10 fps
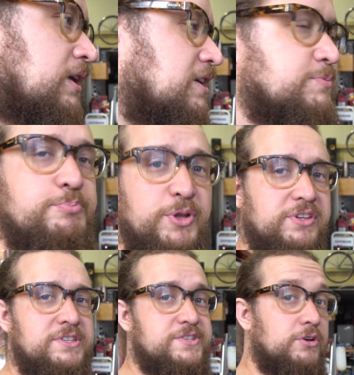It has
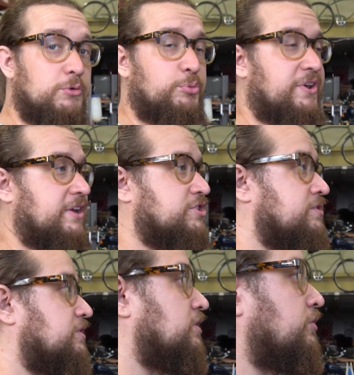built-in circuit
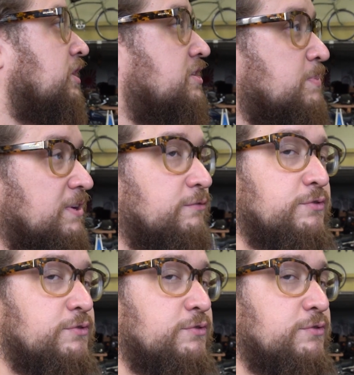protection, so you don't need as many